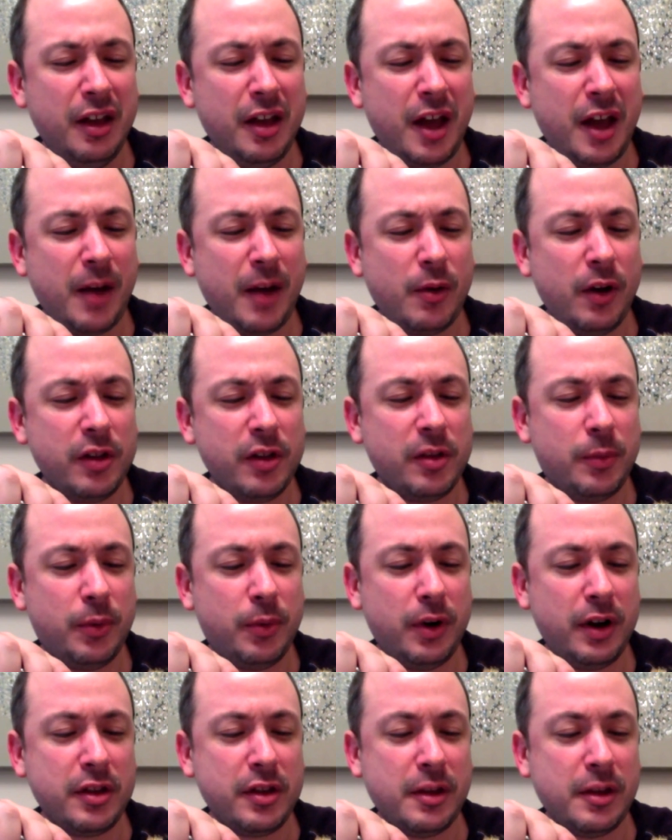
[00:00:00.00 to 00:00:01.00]
quite
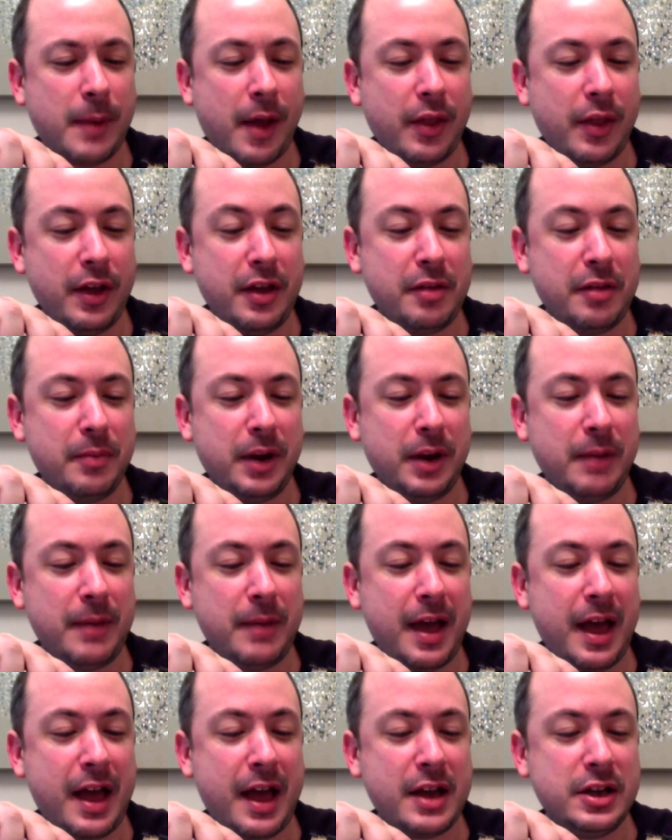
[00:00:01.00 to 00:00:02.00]
surprised about this, but I'm
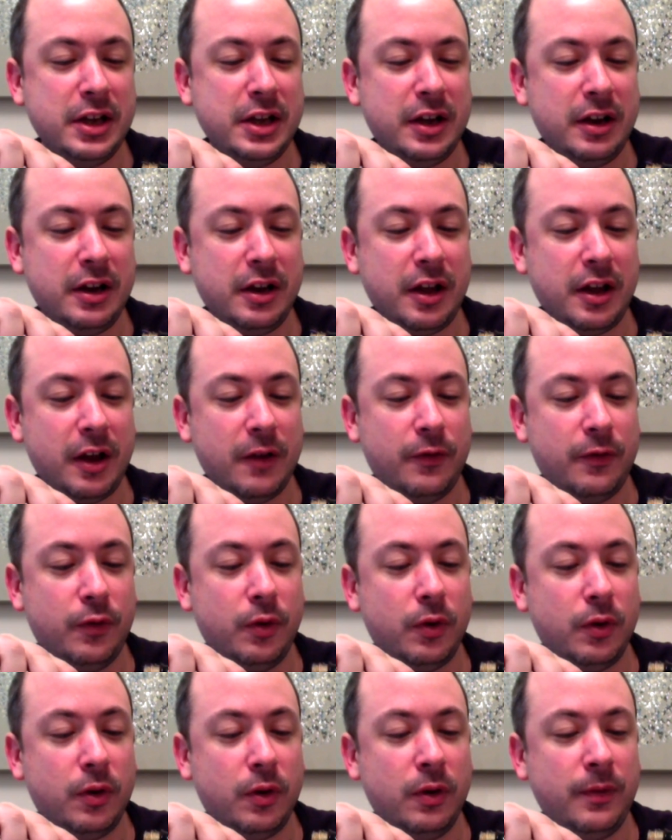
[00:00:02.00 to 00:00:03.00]
actually going to go
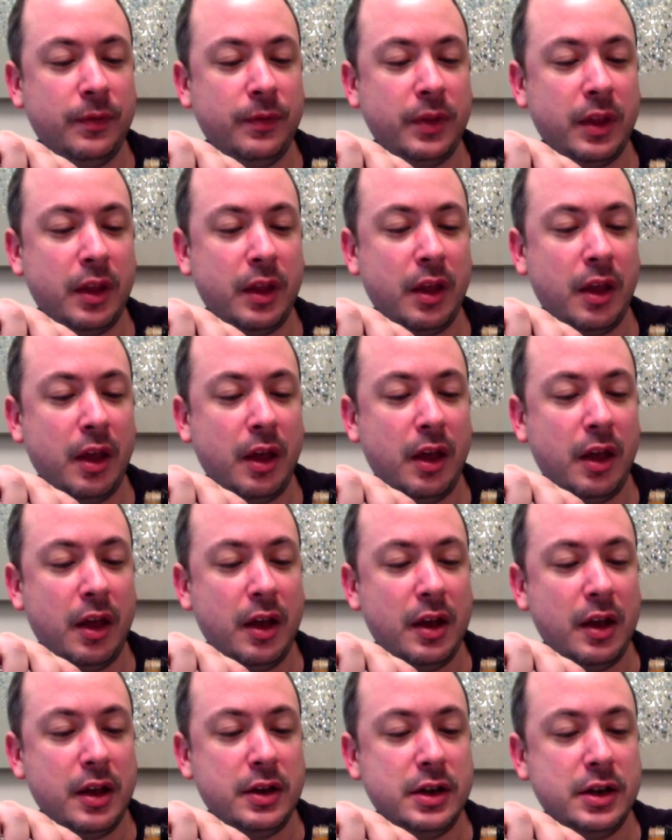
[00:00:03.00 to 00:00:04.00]
for
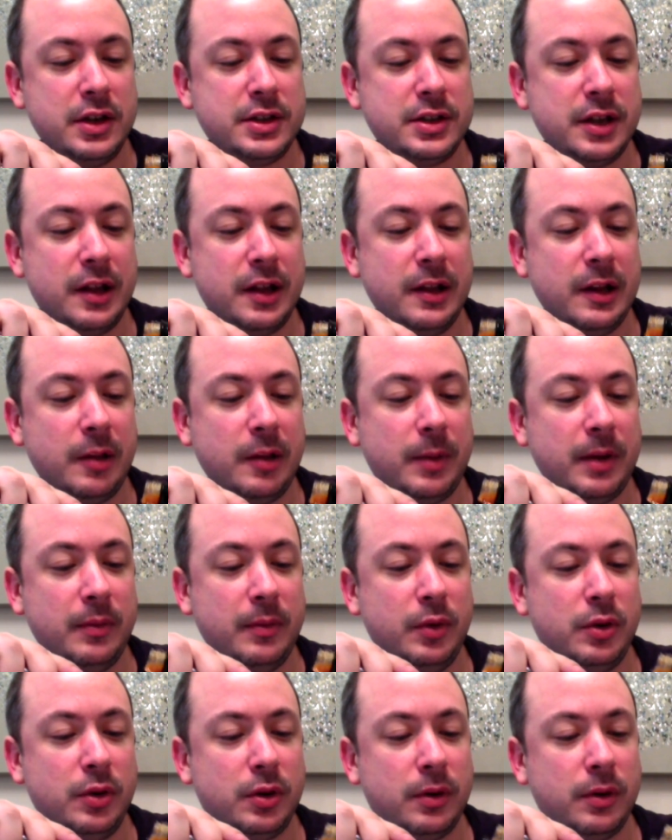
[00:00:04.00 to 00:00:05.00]
just a little bit
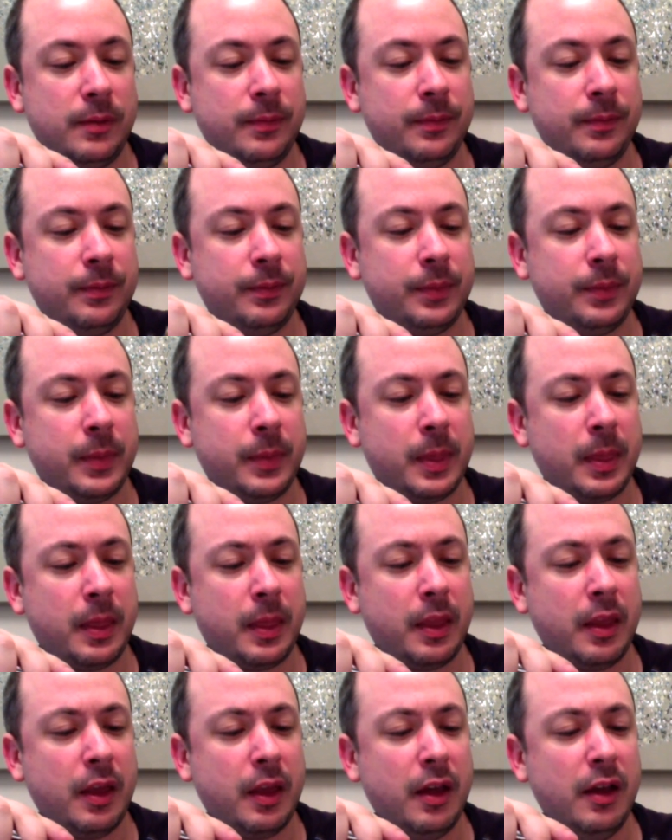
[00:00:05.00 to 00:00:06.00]
more
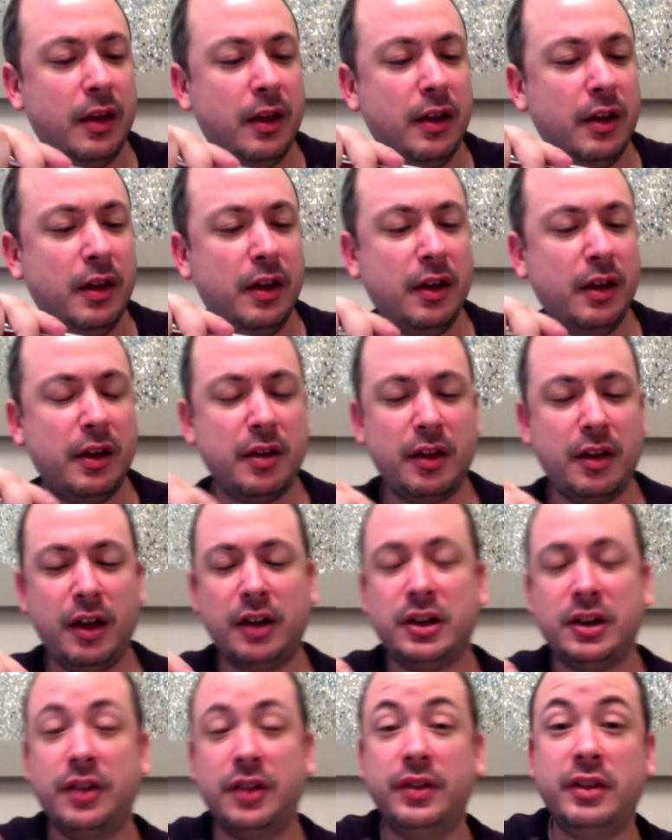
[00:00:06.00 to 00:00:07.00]
because I
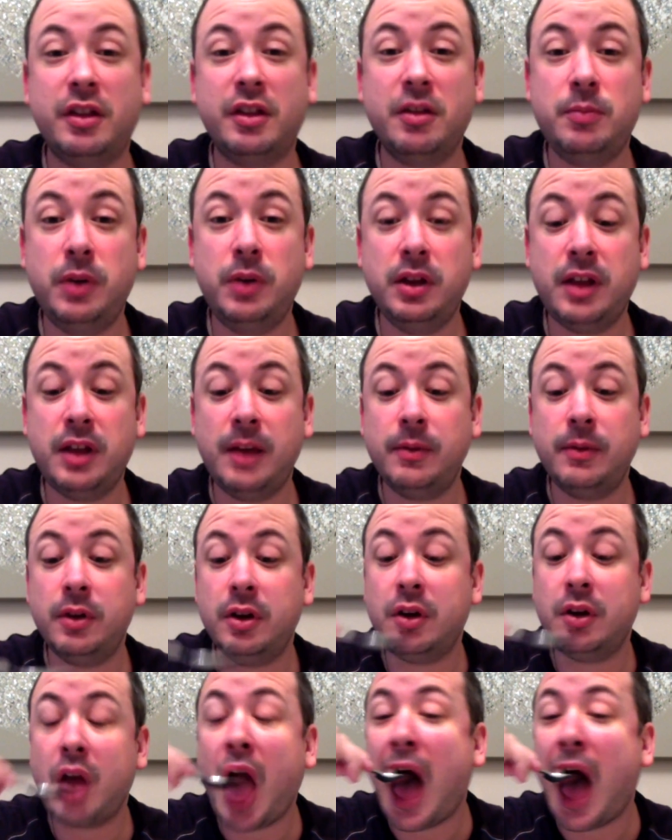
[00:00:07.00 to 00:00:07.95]
actually think this is pretty damn good.